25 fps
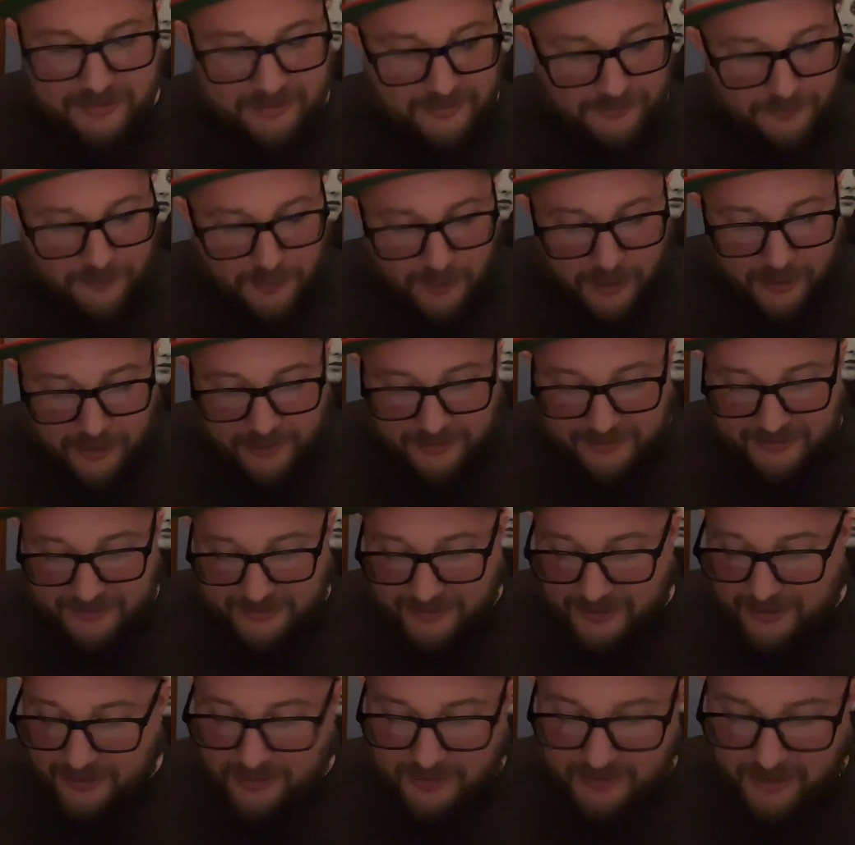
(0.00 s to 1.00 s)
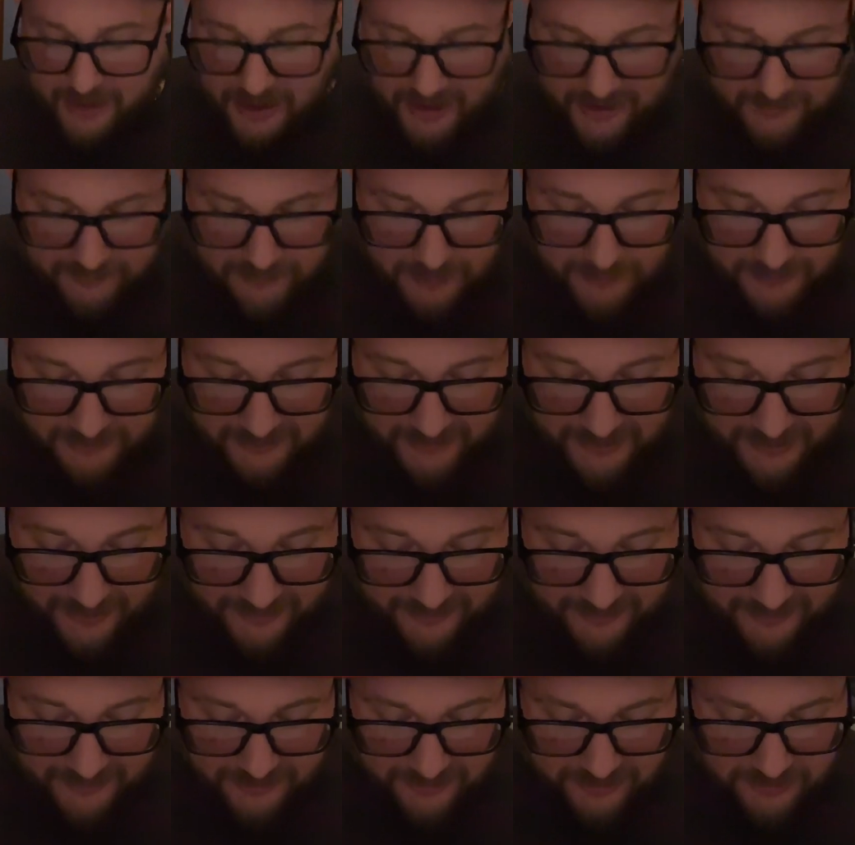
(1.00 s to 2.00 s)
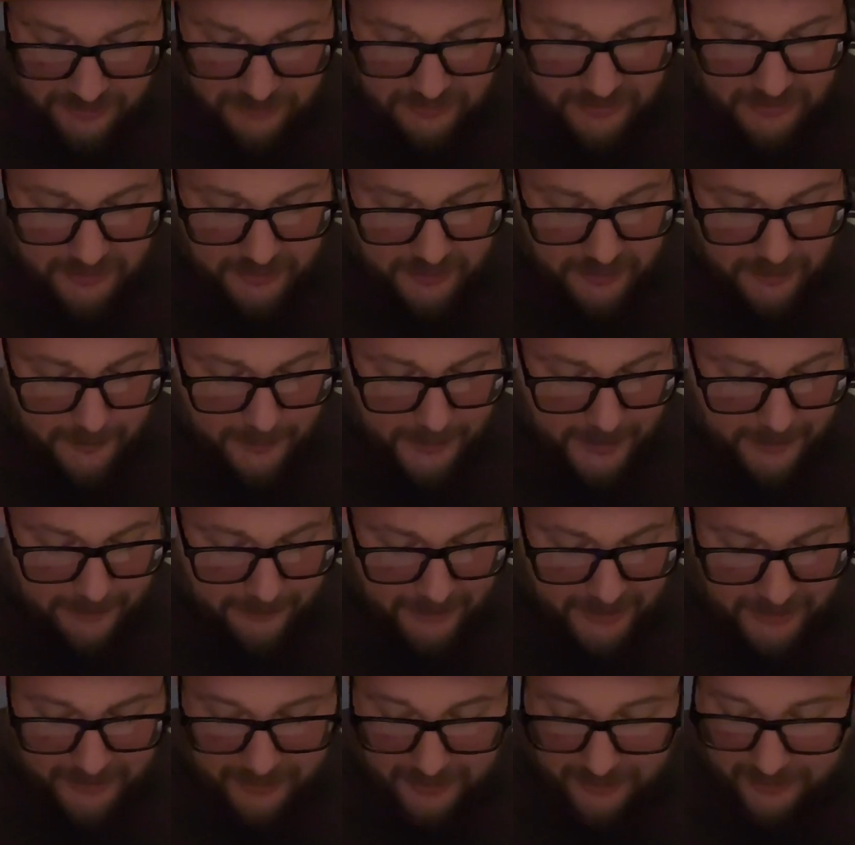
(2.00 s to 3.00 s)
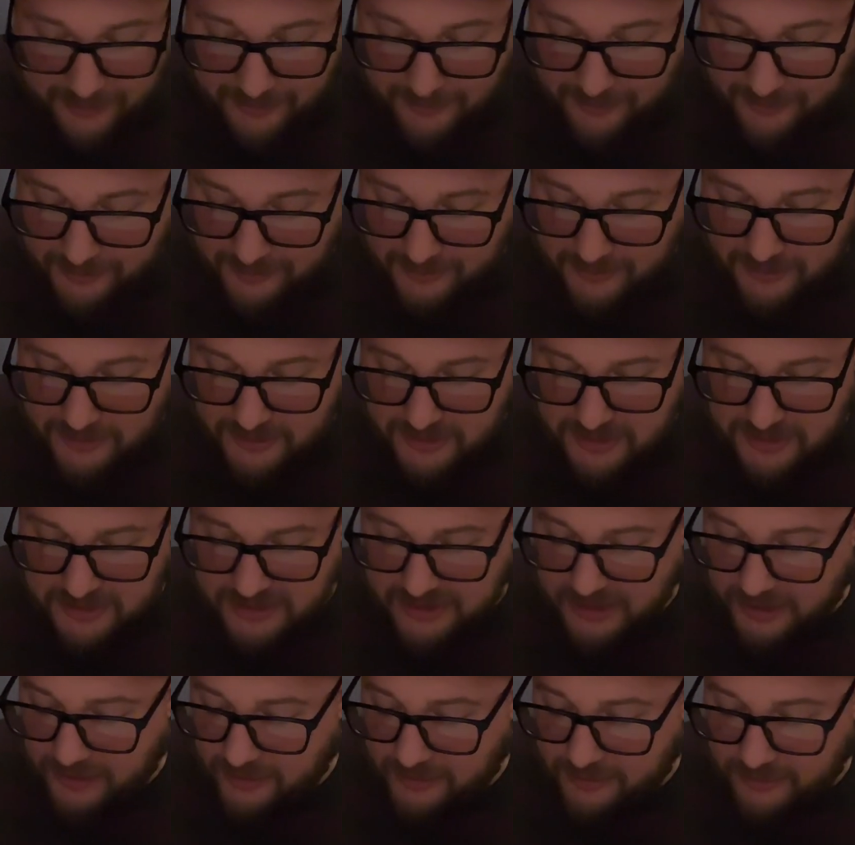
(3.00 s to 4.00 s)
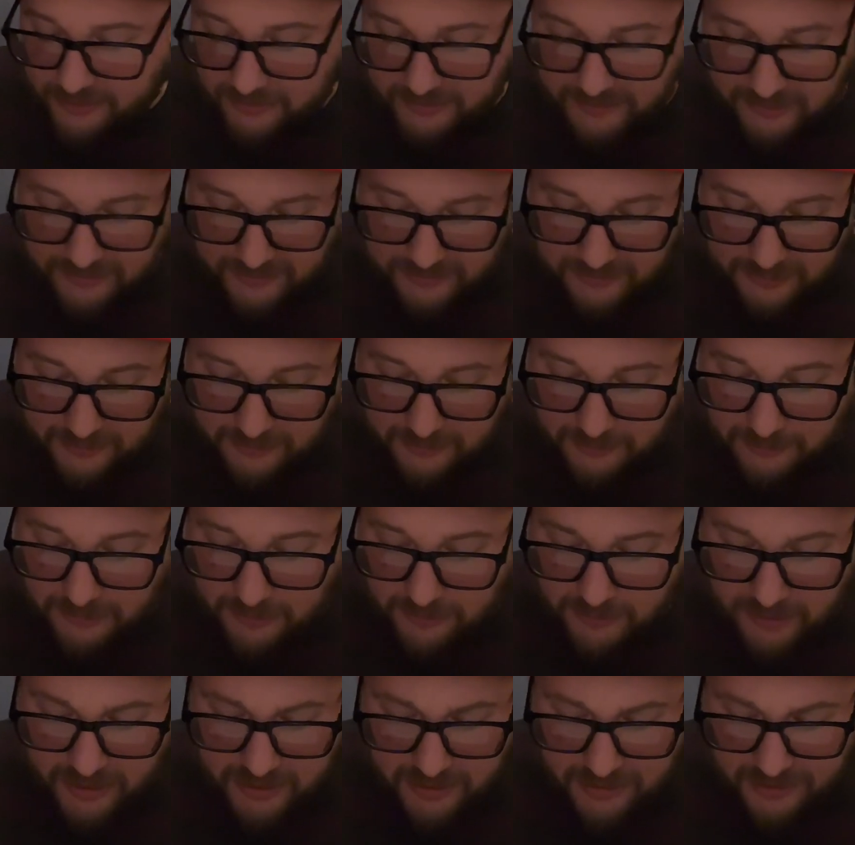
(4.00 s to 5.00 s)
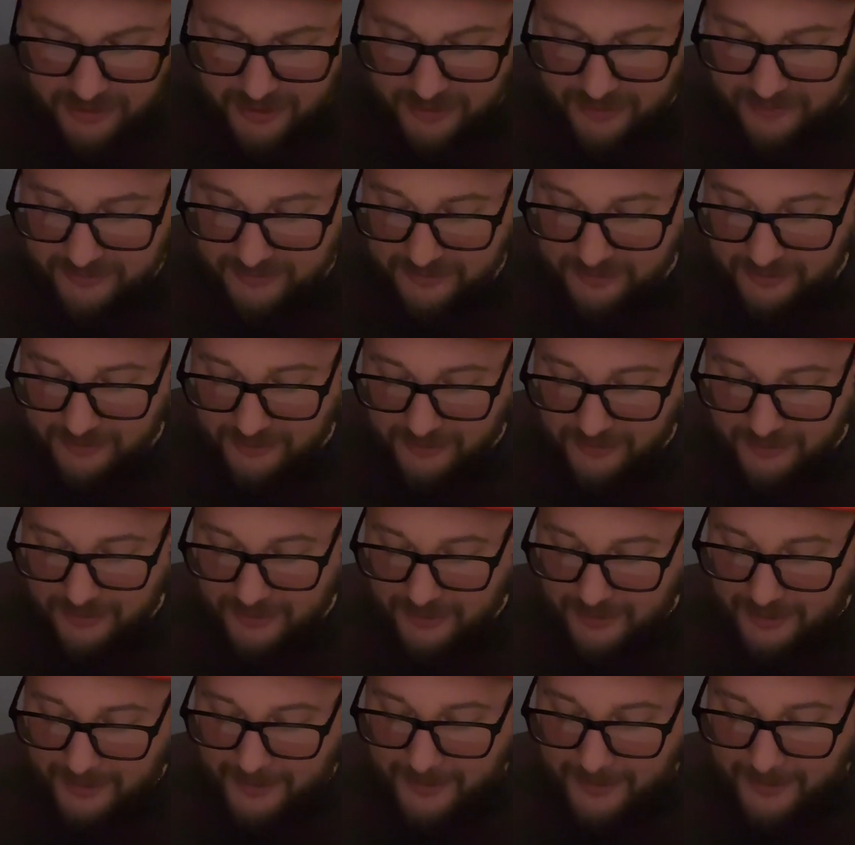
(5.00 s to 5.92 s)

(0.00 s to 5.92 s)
Yes, of course. I've known Stella since she was a little bambina. She's like a little sister to me. Why do you ask?